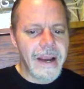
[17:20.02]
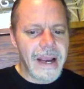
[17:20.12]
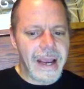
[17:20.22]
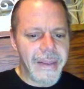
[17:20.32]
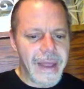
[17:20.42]

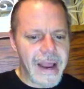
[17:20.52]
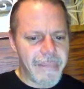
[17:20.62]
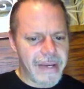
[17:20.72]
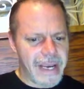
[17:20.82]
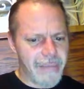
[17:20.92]
And that
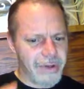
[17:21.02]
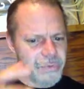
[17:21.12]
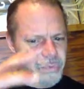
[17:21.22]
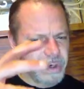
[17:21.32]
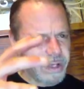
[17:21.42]
became this
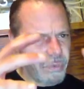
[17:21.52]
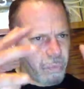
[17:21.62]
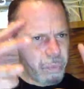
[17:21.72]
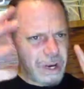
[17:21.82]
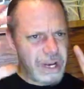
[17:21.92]
really
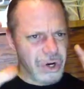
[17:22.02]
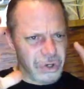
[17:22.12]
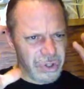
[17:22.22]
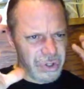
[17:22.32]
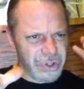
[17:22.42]

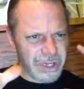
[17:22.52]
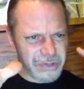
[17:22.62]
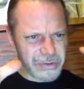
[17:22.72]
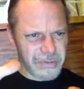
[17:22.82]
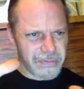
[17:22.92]
weird-looking
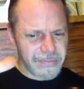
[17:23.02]
sort of